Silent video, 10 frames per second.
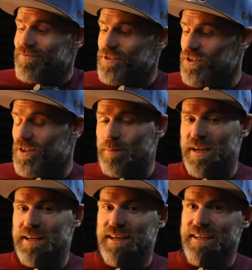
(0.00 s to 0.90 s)
Do you know what I
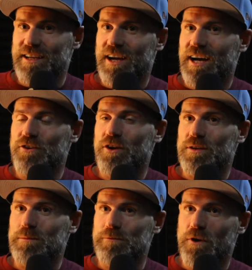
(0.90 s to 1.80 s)
mean? And like you can't knock
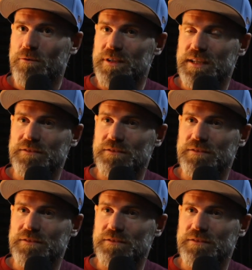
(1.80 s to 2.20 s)
them for it.